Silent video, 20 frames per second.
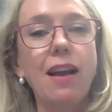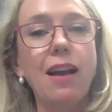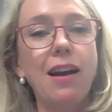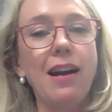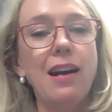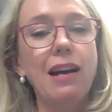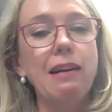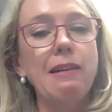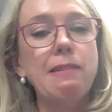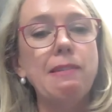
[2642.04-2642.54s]

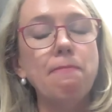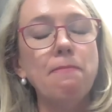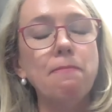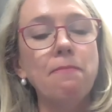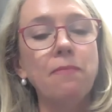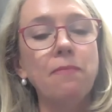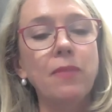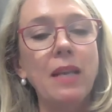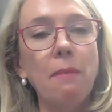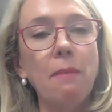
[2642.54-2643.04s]
Um,
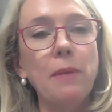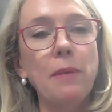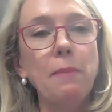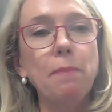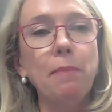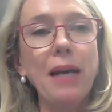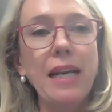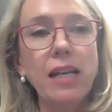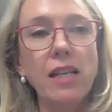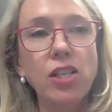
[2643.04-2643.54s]
but
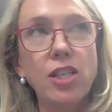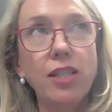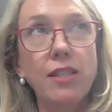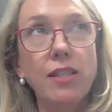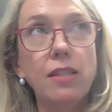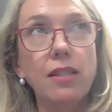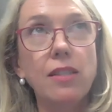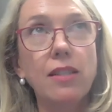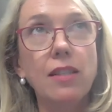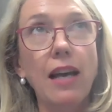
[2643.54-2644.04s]

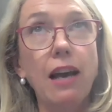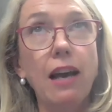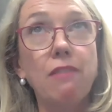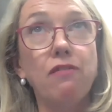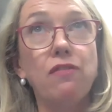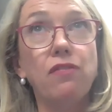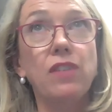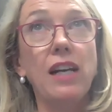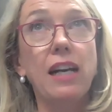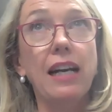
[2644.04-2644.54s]
patients have
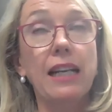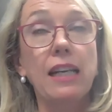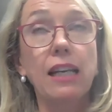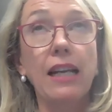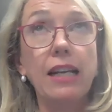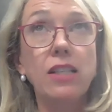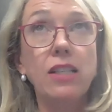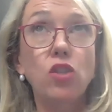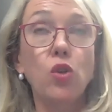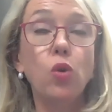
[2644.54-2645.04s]
at
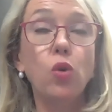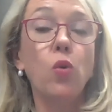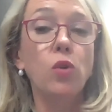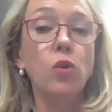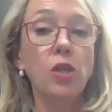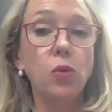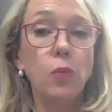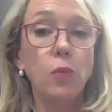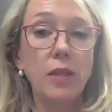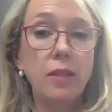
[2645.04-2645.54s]
least
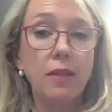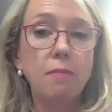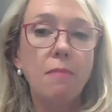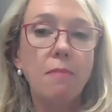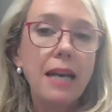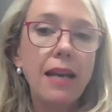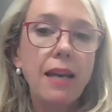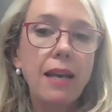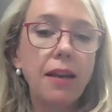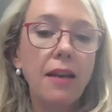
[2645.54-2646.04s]
talked with
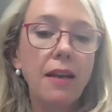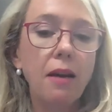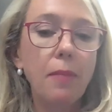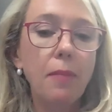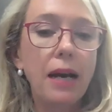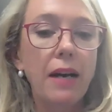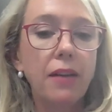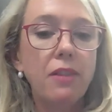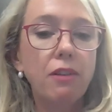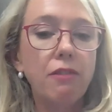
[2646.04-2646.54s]
me
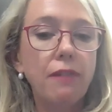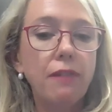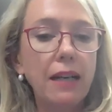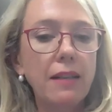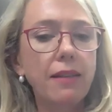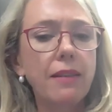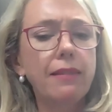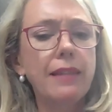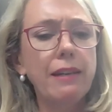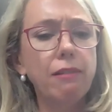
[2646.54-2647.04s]
about the fact
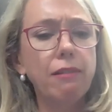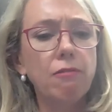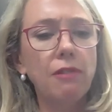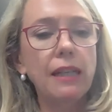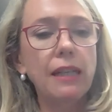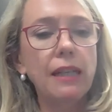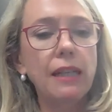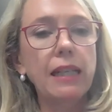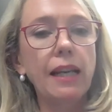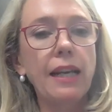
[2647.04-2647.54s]
that they
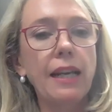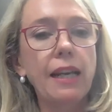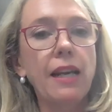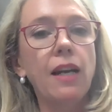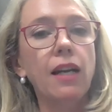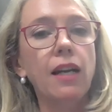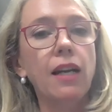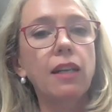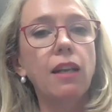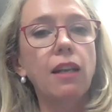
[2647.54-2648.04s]
really
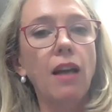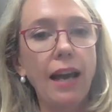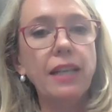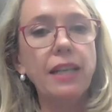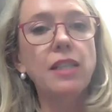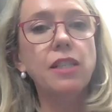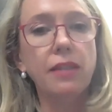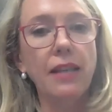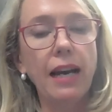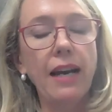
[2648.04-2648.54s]

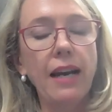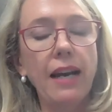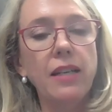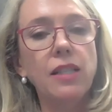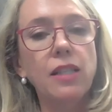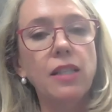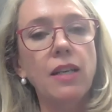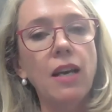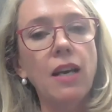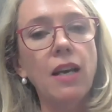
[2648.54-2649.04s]
liked
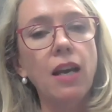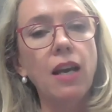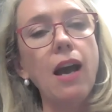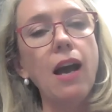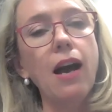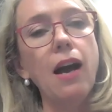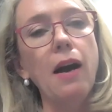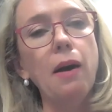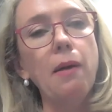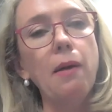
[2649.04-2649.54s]
that.
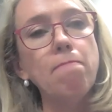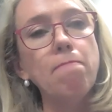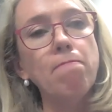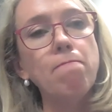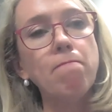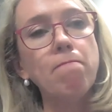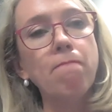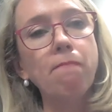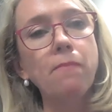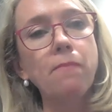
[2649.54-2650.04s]
Um,
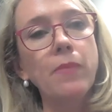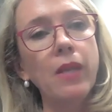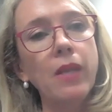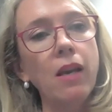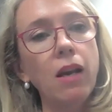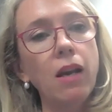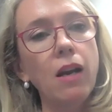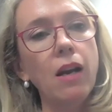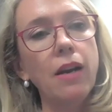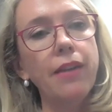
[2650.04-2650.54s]

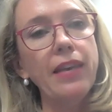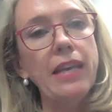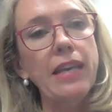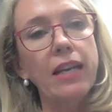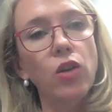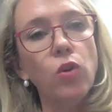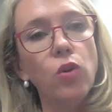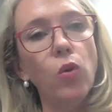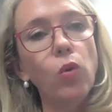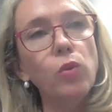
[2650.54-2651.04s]
I think
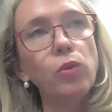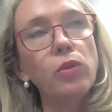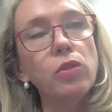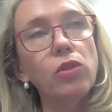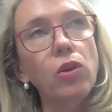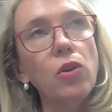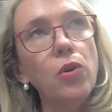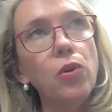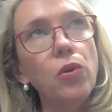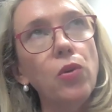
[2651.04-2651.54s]
it
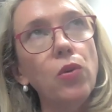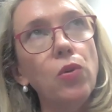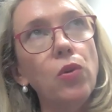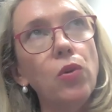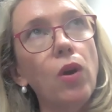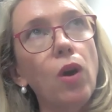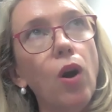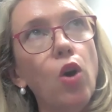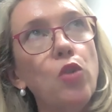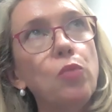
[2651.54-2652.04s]
also
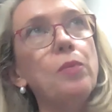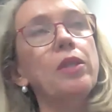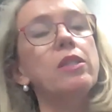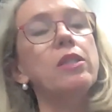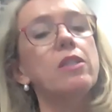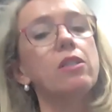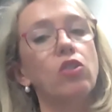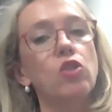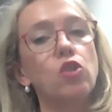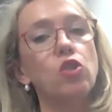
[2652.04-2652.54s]

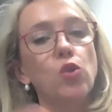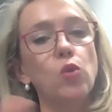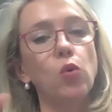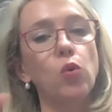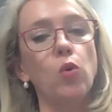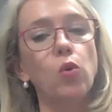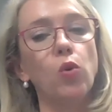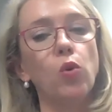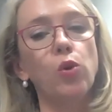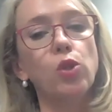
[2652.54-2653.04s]
opens the
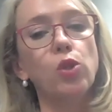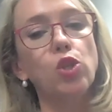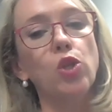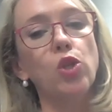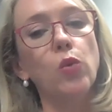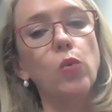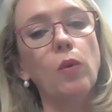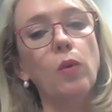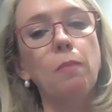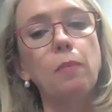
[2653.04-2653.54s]
door
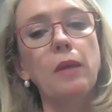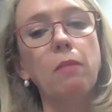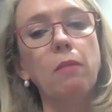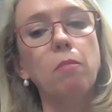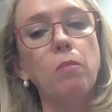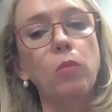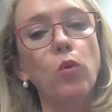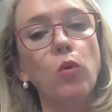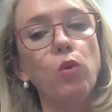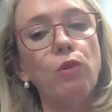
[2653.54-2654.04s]
to a bit
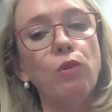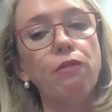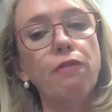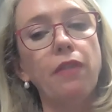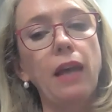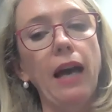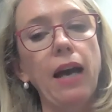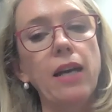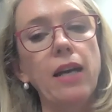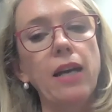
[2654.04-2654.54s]
more of
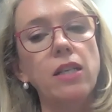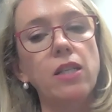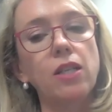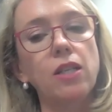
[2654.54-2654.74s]
that